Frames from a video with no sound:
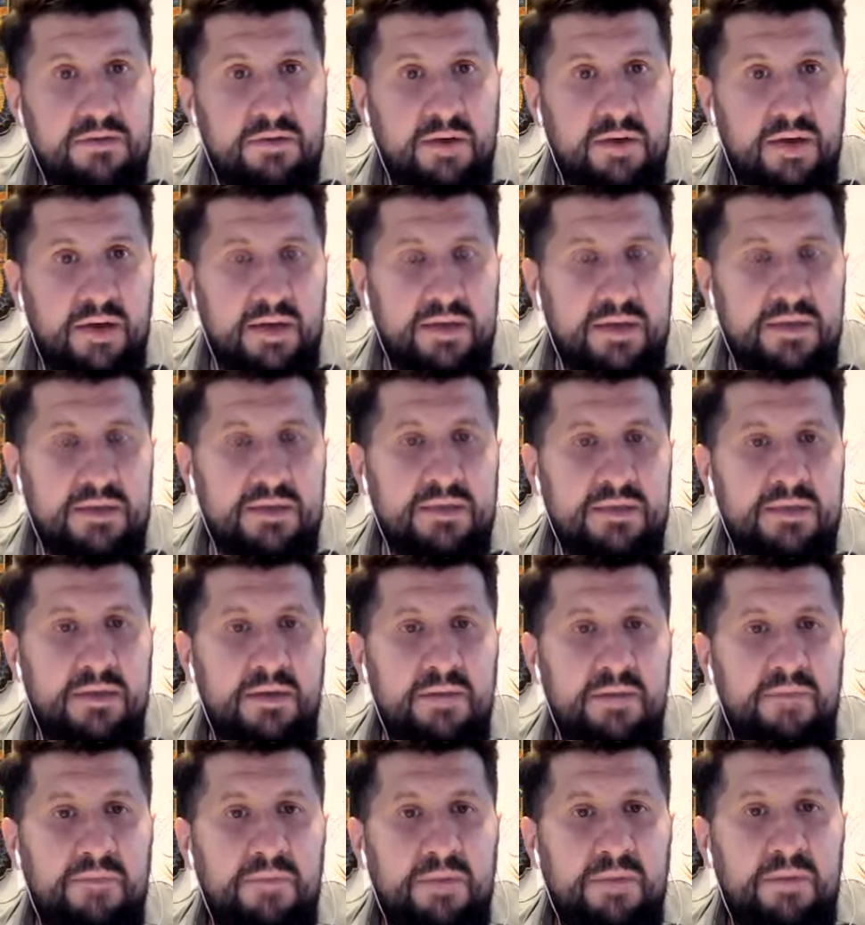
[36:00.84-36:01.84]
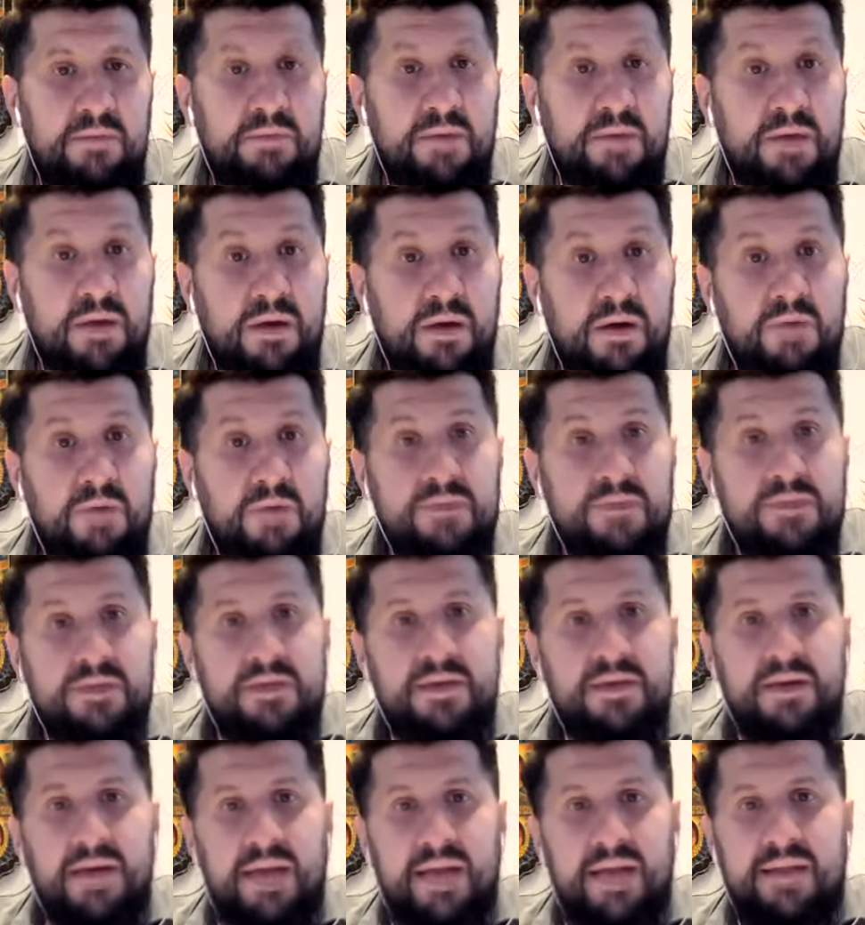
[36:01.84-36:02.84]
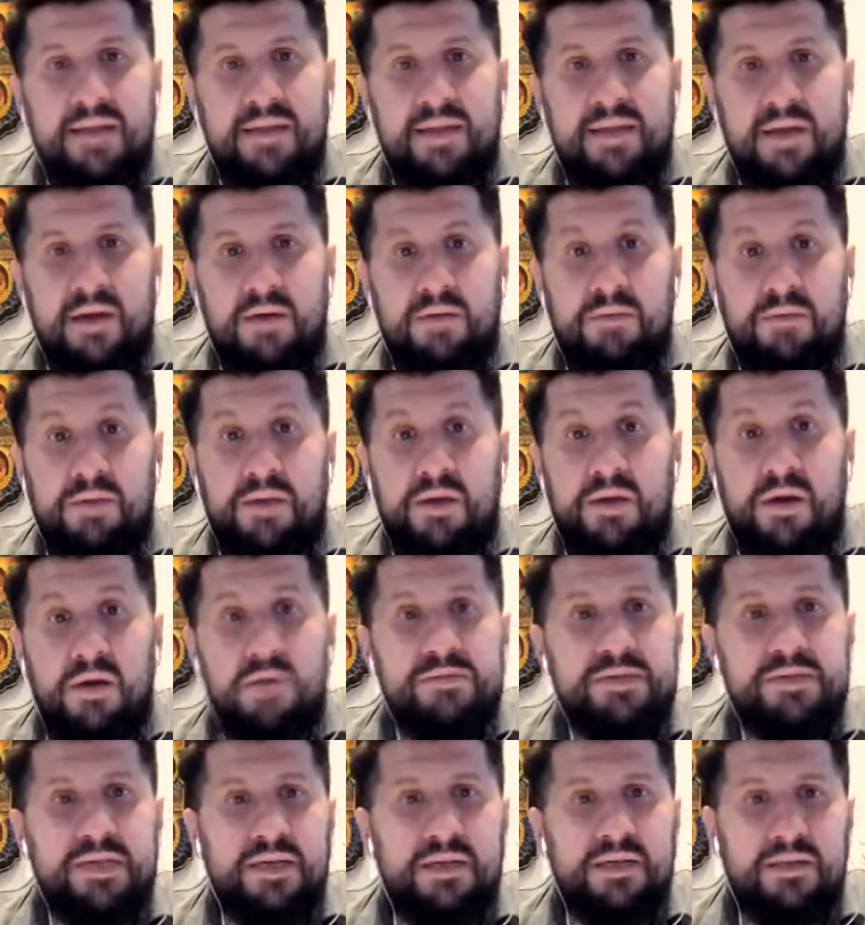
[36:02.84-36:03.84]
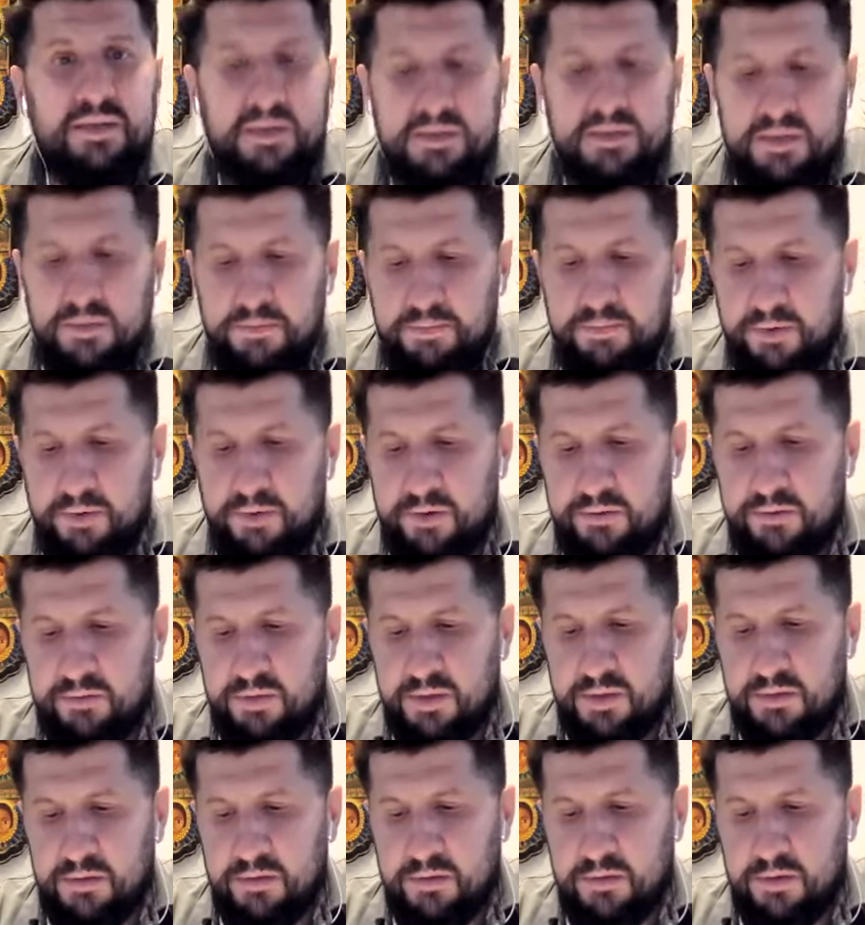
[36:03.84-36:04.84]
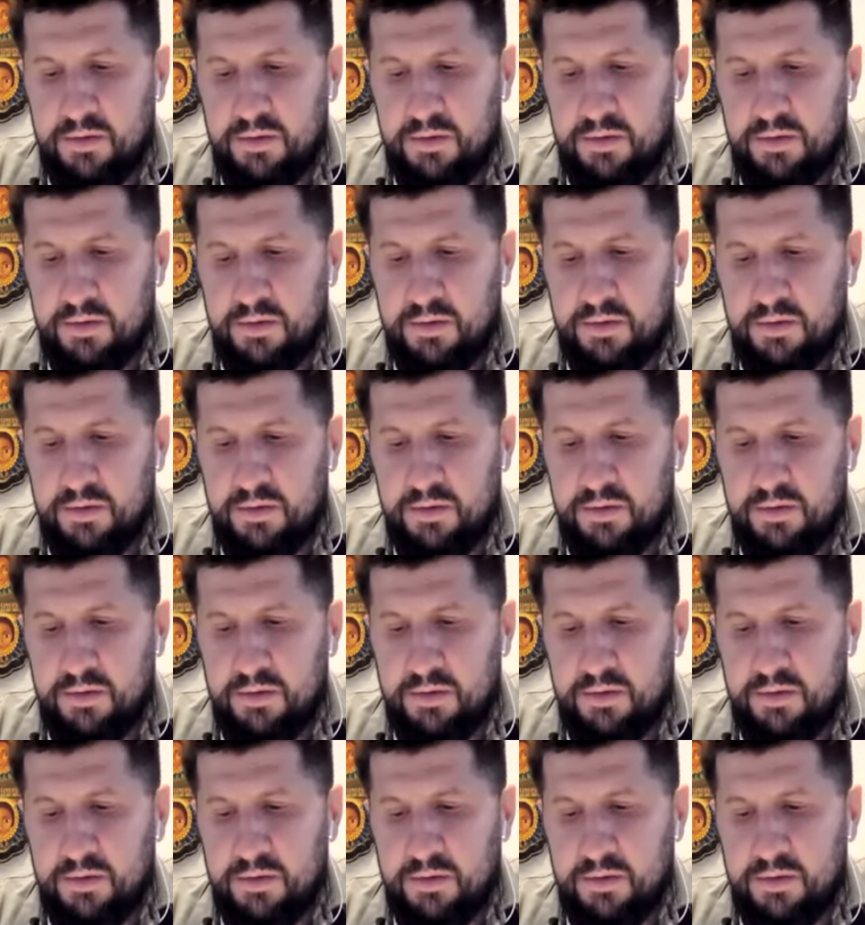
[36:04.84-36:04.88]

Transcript: Christ becomes a letdown, becomes a disappointment.